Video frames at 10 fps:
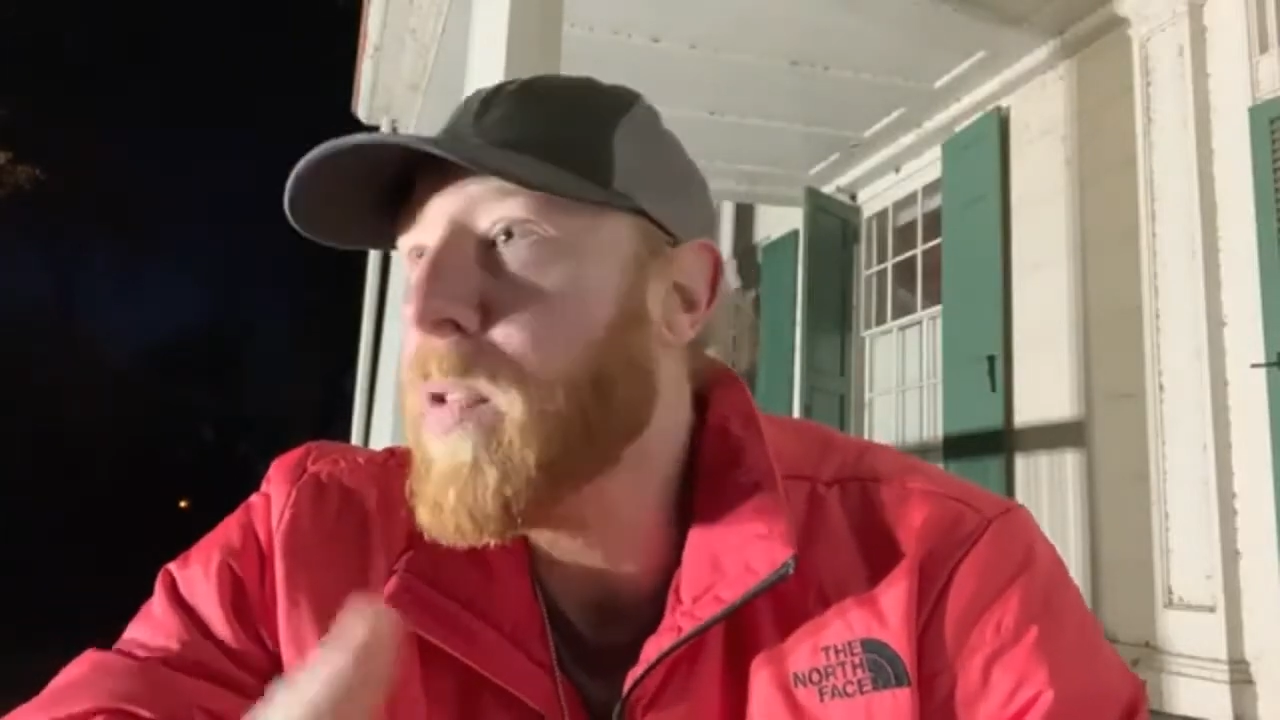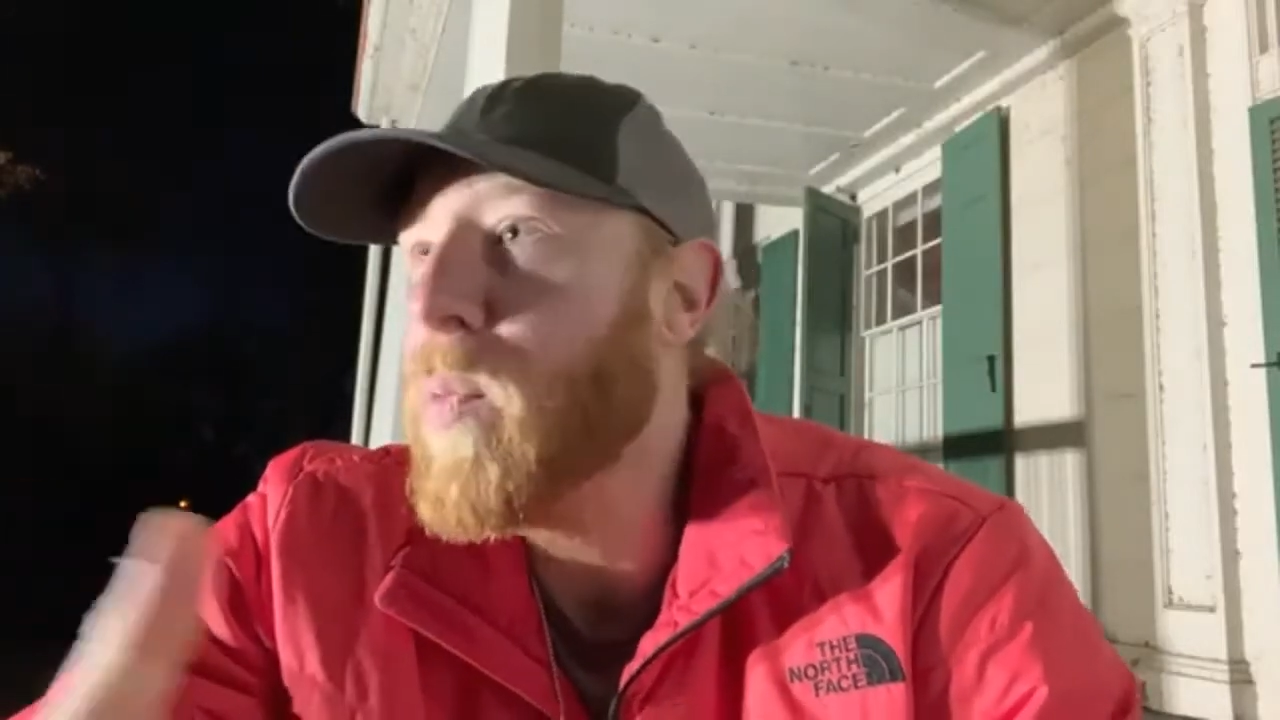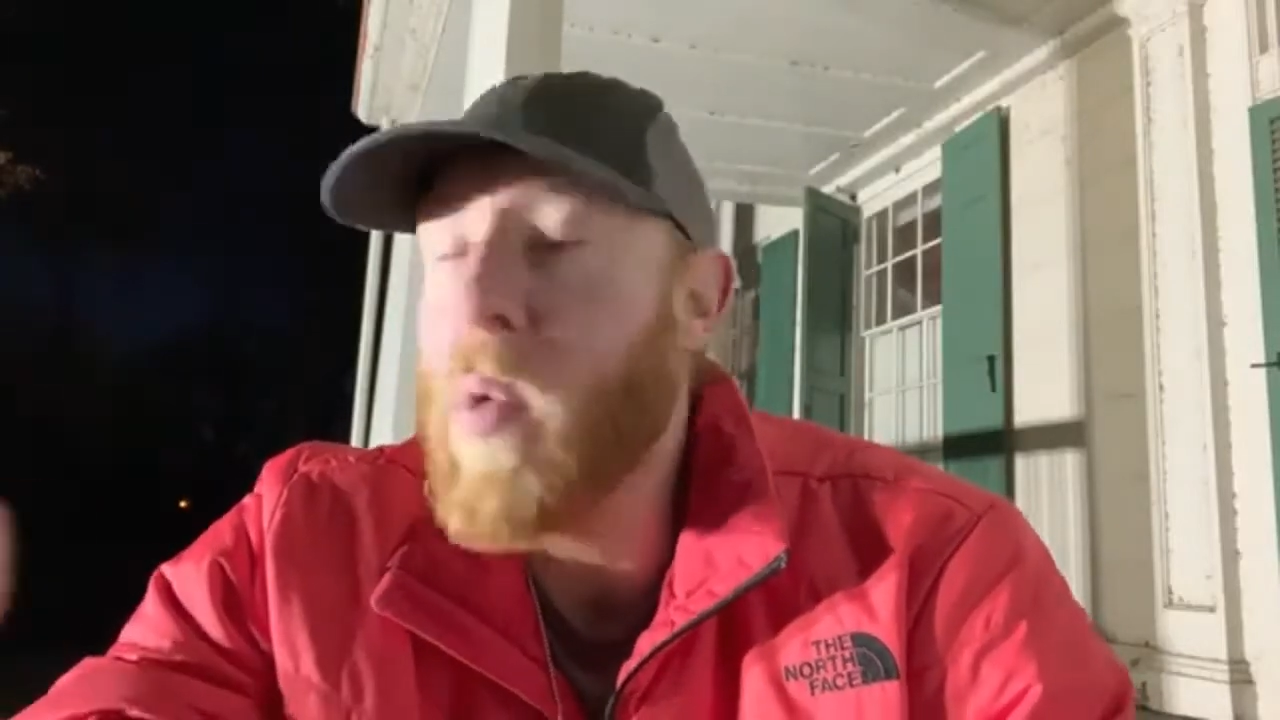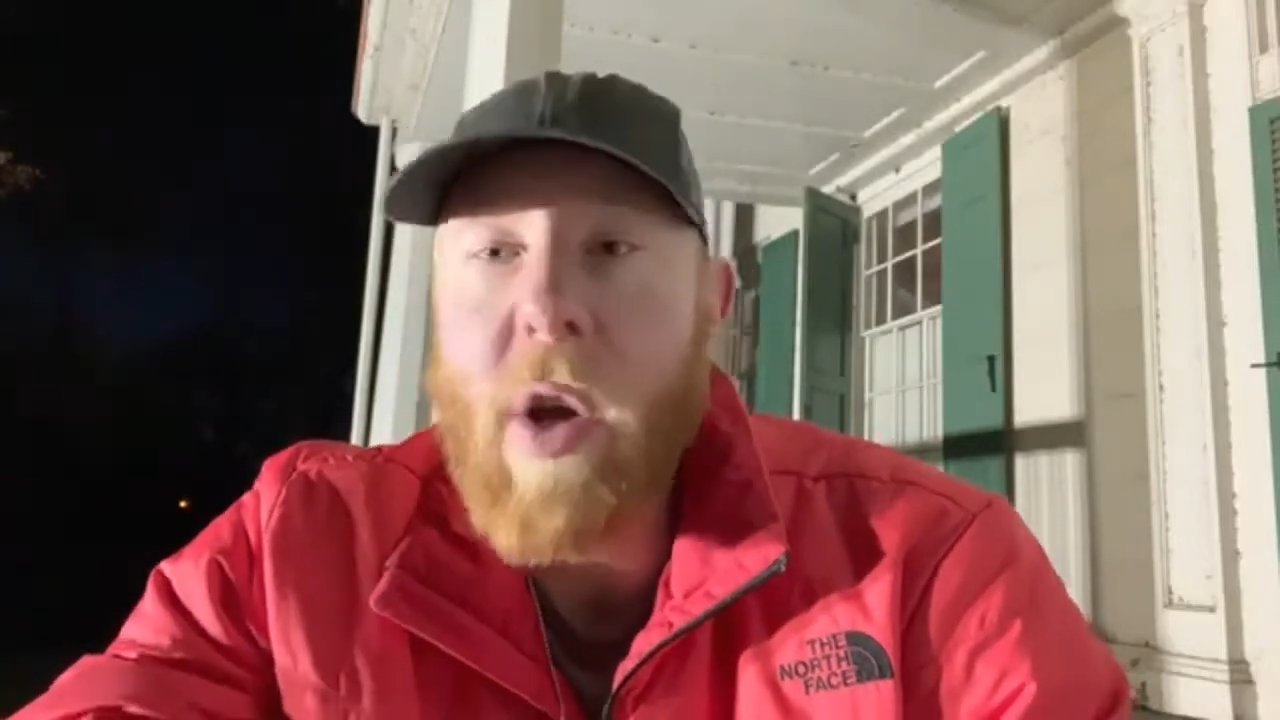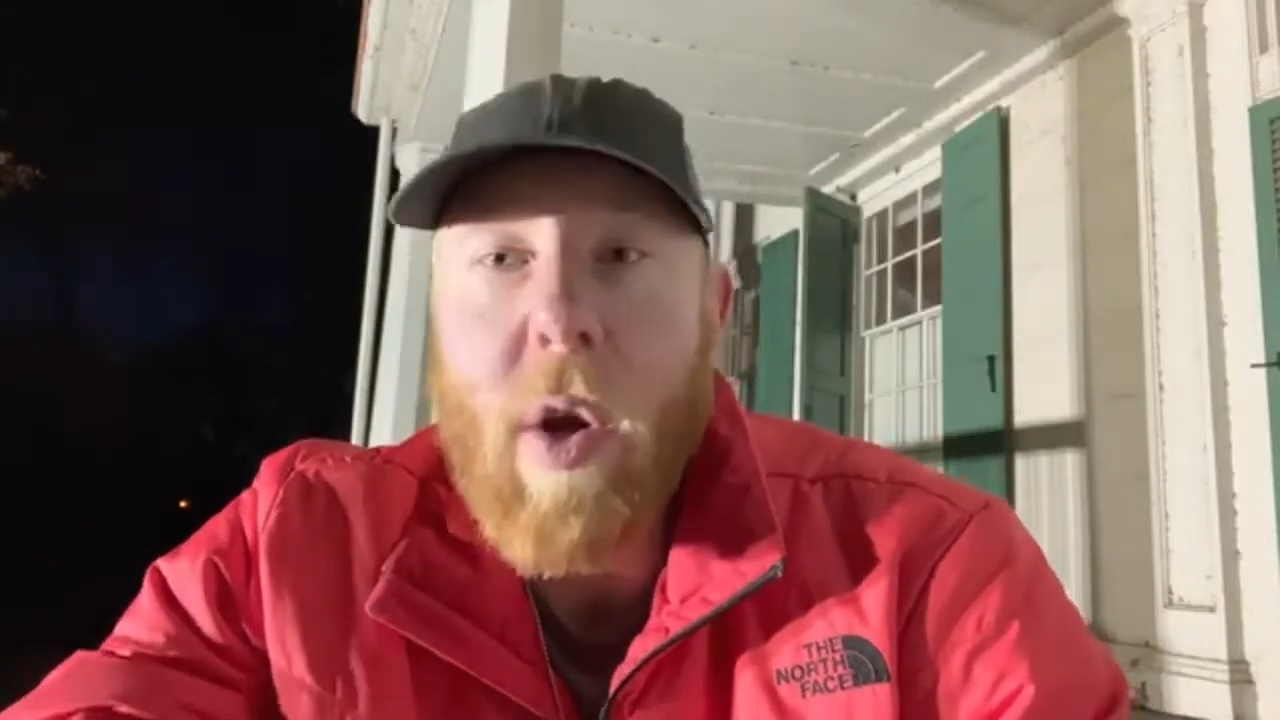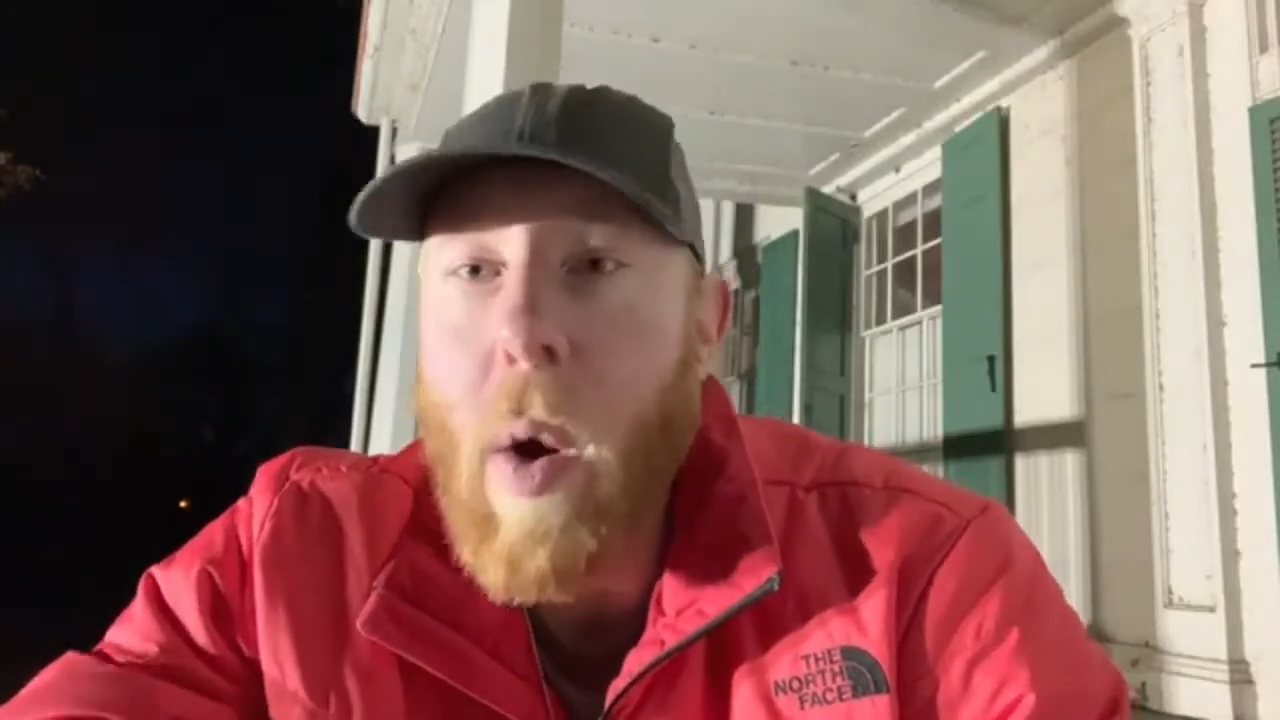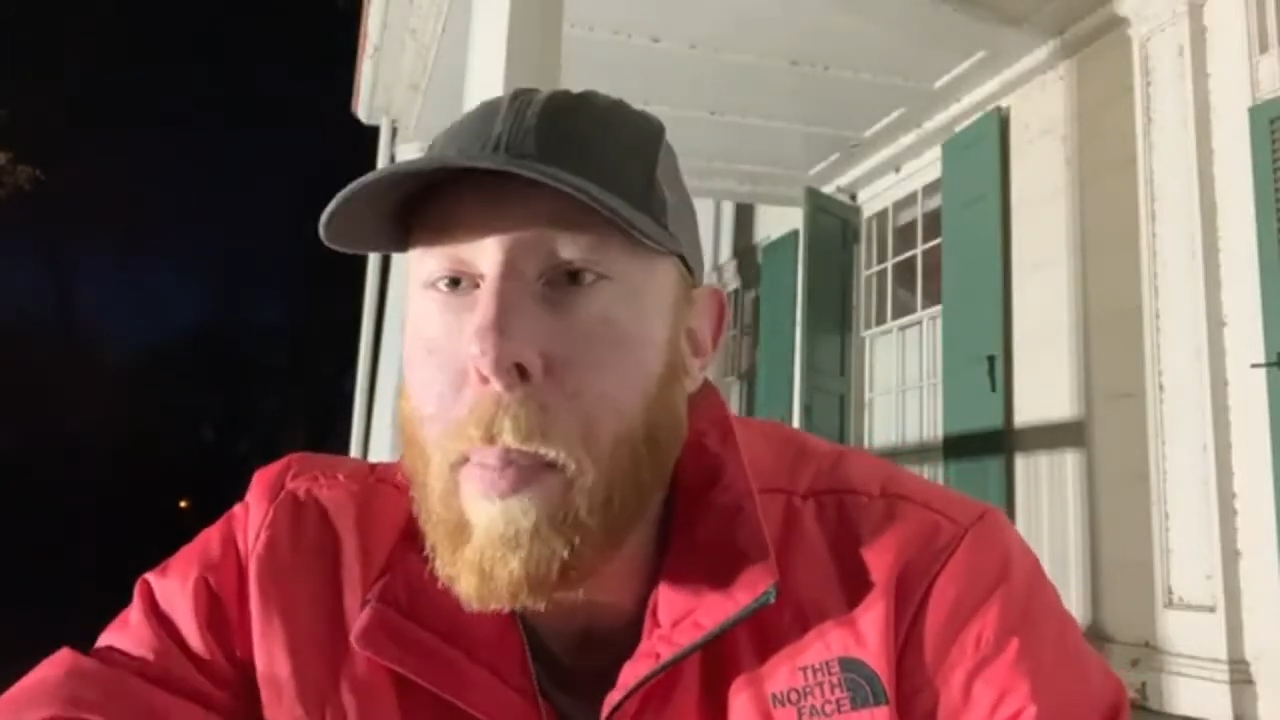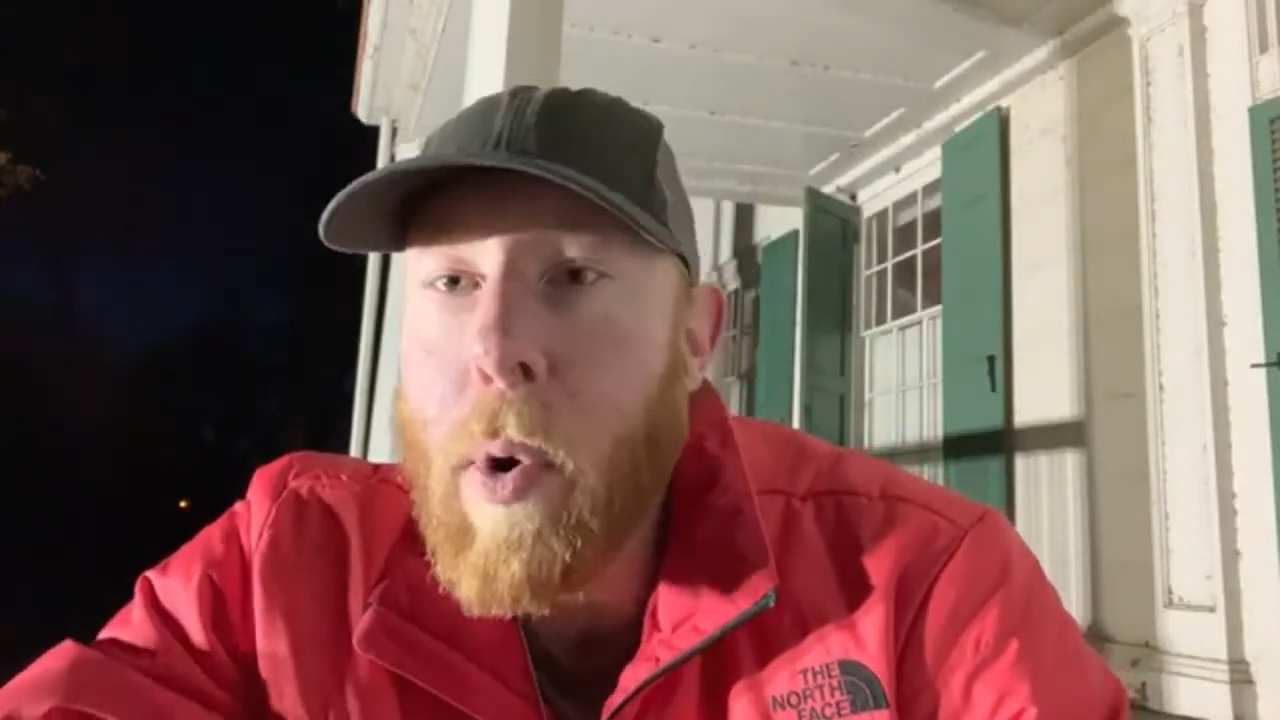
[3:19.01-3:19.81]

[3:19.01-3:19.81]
a